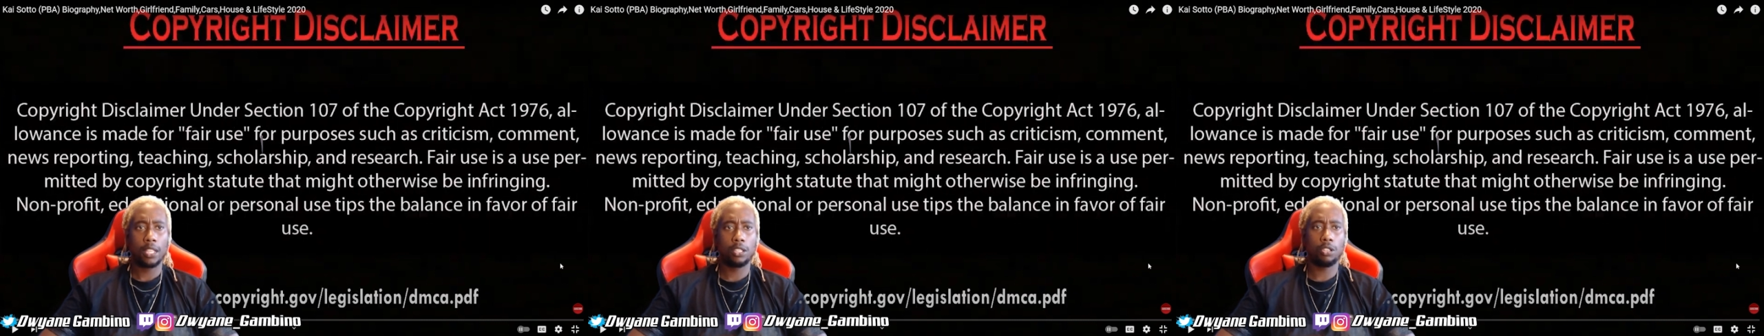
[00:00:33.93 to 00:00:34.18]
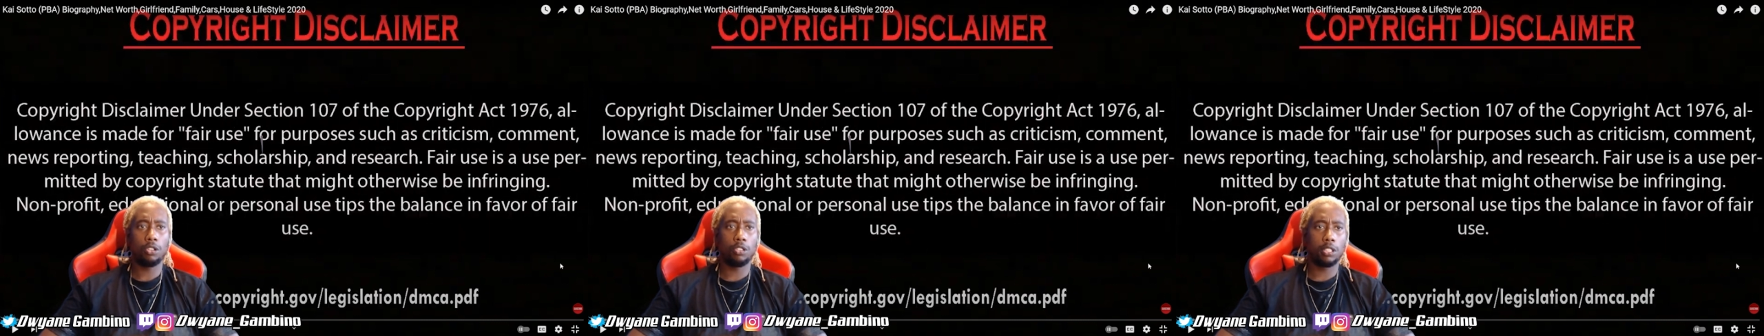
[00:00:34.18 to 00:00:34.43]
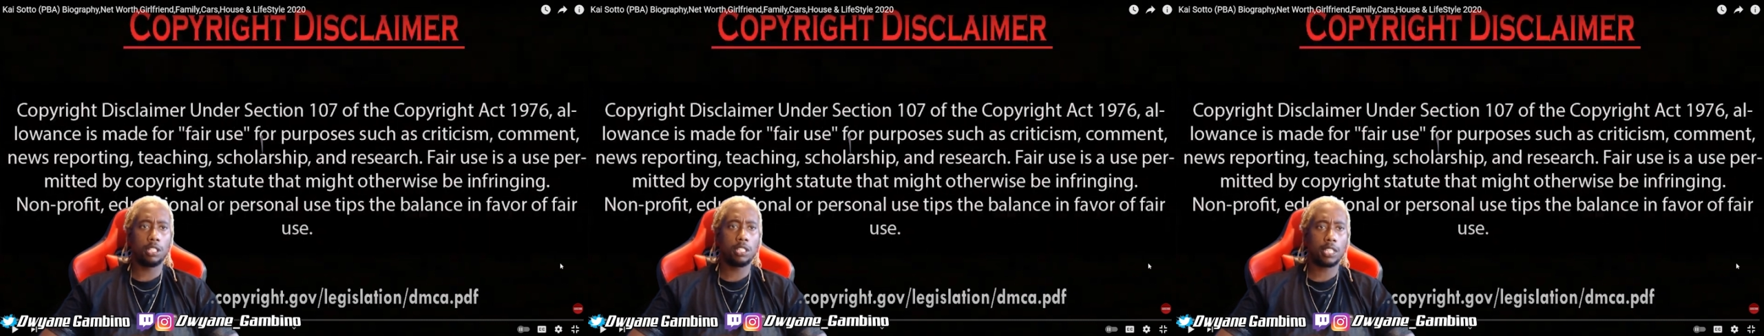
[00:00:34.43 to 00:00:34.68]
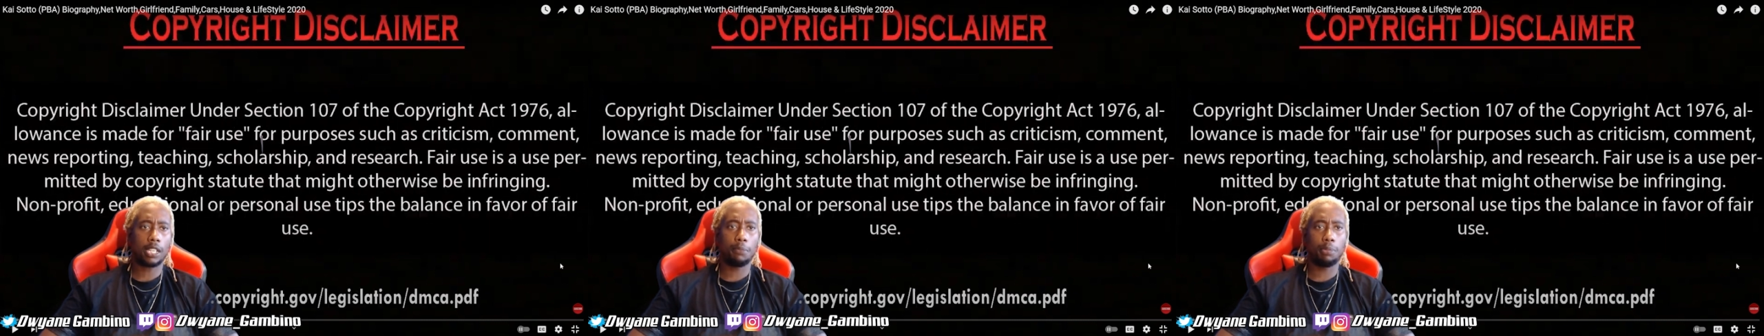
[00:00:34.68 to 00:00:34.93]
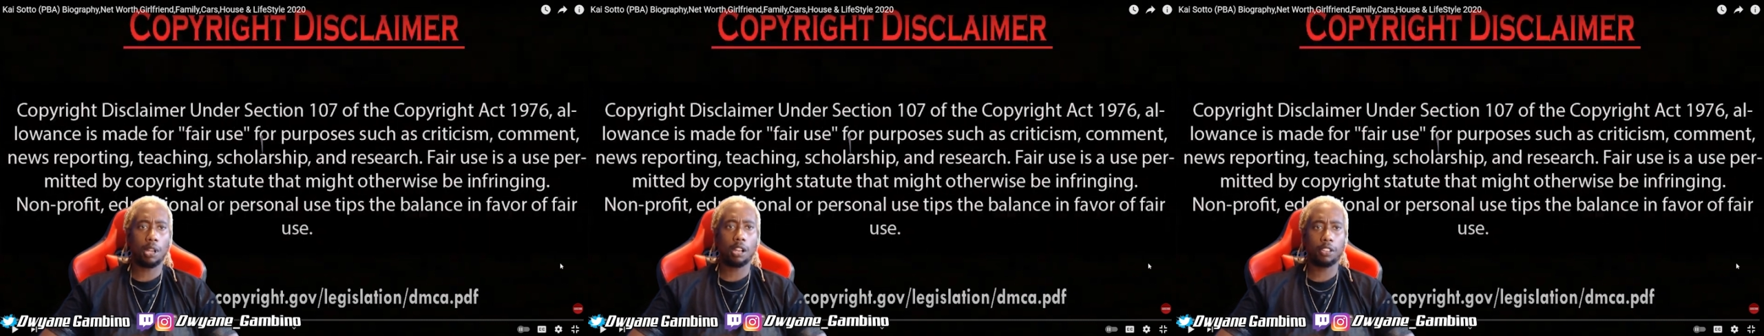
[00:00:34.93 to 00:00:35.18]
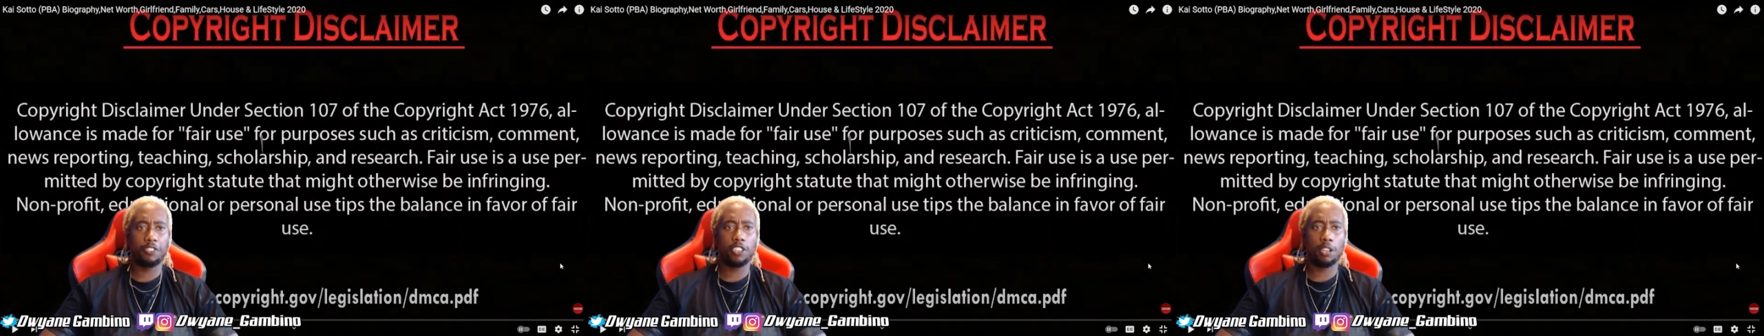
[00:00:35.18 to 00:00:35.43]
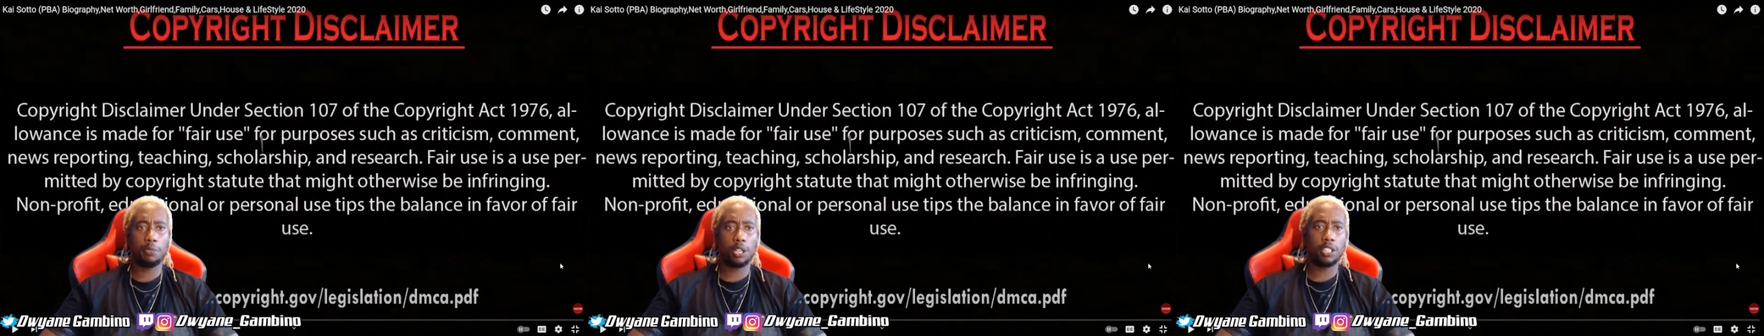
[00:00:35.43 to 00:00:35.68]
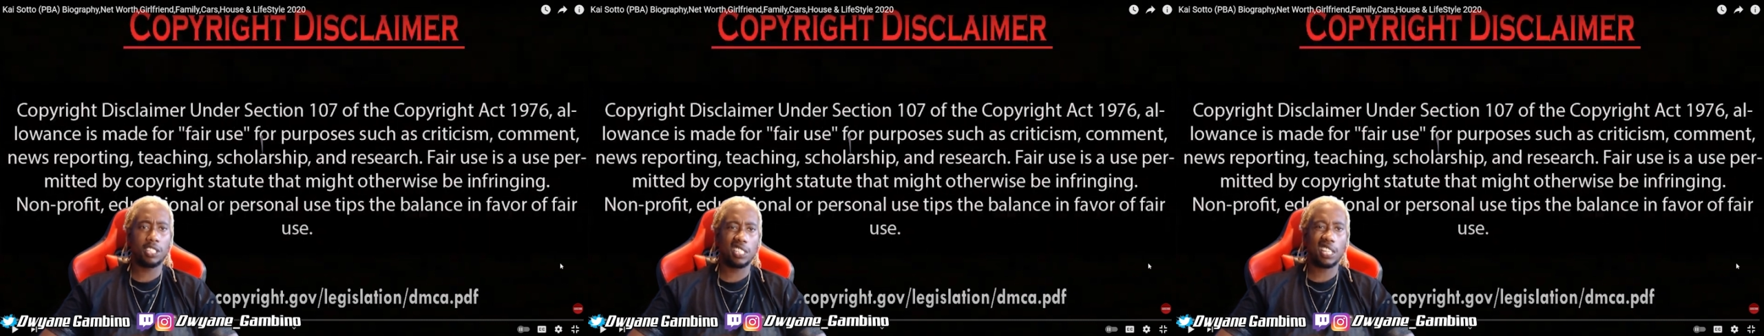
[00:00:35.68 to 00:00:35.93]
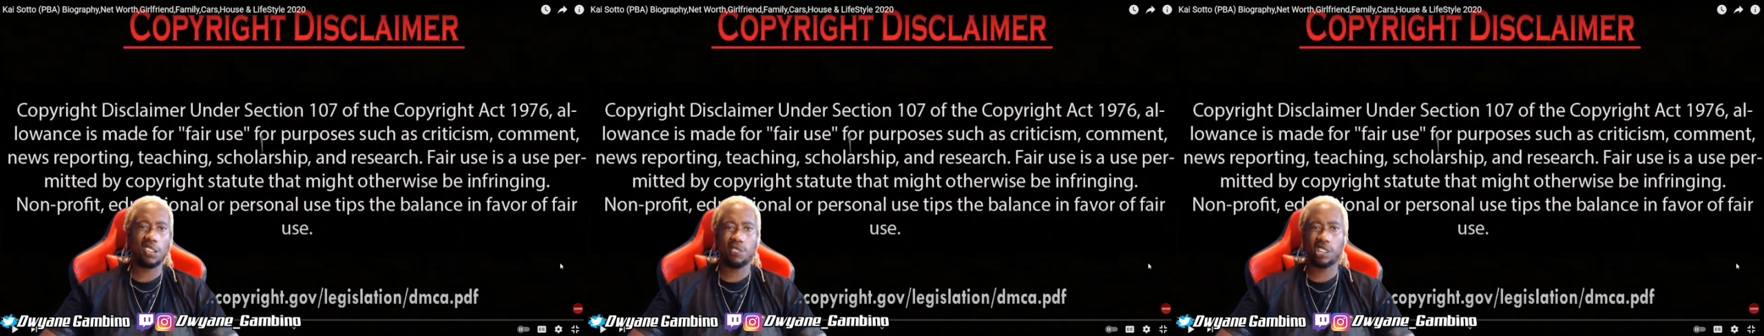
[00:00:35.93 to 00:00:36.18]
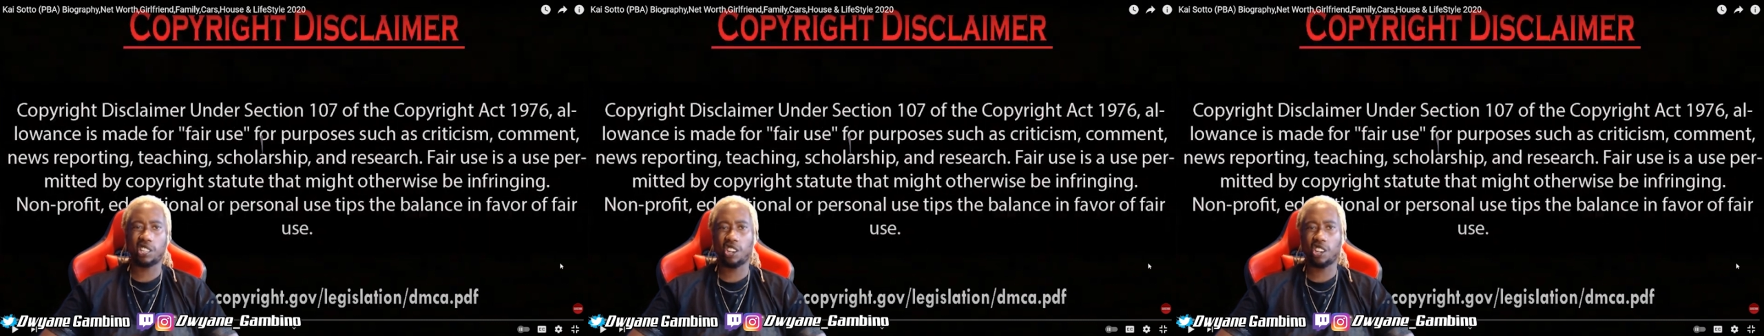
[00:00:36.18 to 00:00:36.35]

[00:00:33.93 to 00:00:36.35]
So this is like a biography about his network,